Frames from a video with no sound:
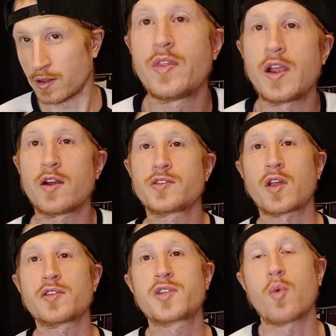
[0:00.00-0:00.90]
There's
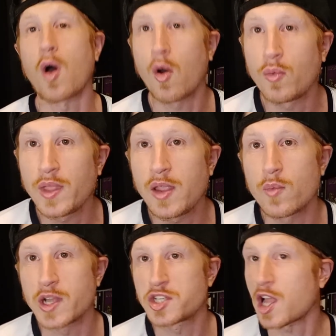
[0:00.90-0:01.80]
also Only,
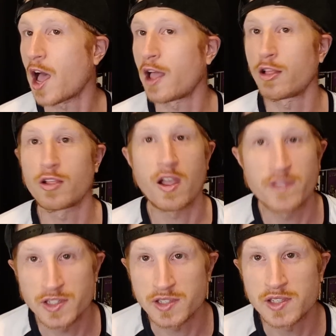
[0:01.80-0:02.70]
which I
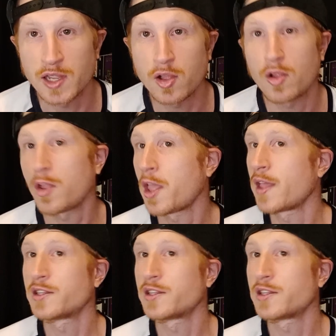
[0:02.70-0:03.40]
loved as a single,